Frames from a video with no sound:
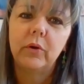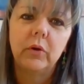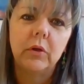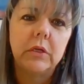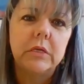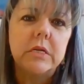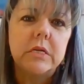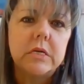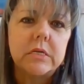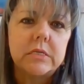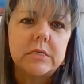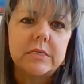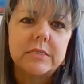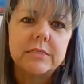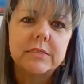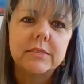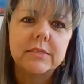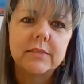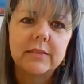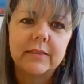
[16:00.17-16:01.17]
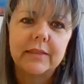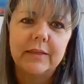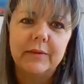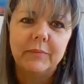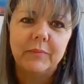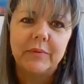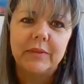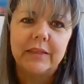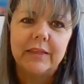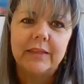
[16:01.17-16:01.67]
where you're not
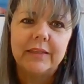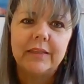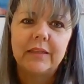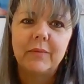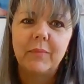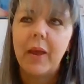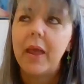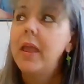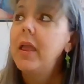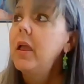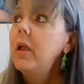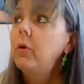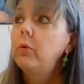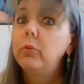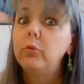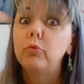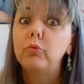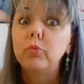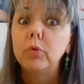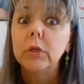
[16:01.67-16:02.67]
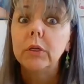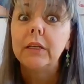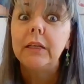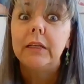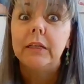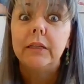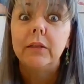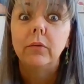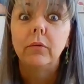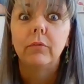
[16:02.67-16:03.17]
tempted to make. It was right
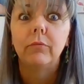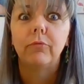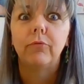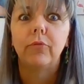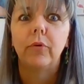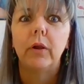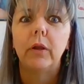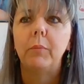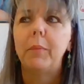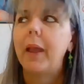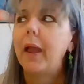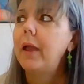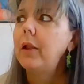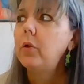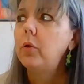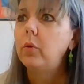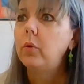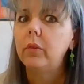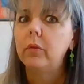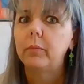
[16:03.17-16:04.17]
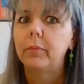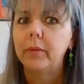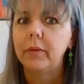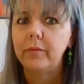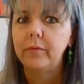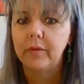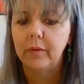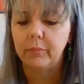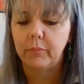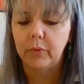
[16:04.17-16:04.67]
here in front of me. I had no other
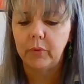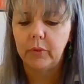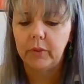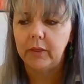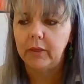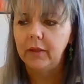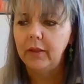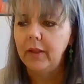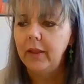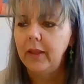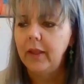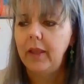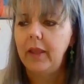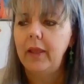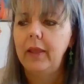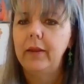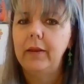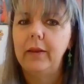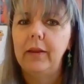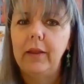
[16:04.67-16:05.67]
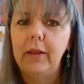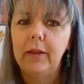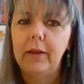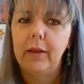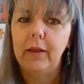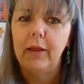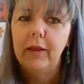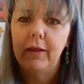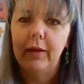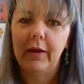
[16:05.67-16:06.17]
place to put it, and
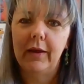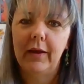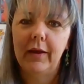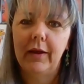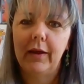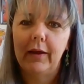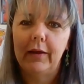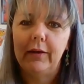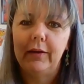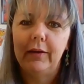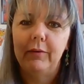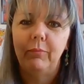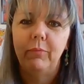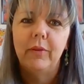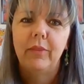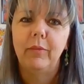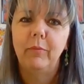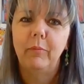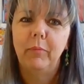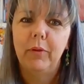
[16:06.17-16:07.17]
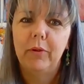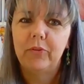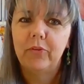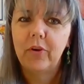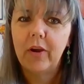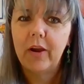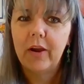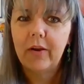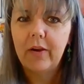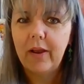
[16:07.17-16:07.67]
I did bring the blow
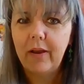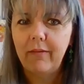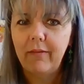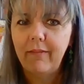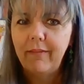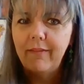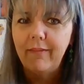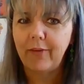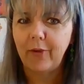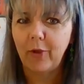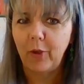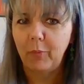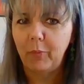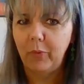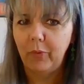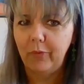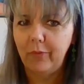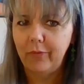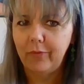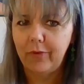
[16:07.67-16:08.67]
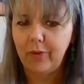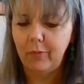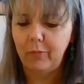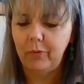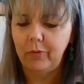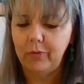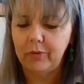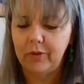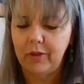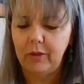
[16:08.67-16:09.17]
dryer out a couple
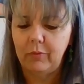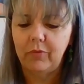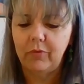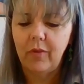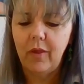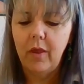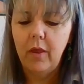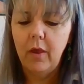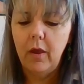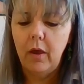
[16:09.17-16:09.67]
of times.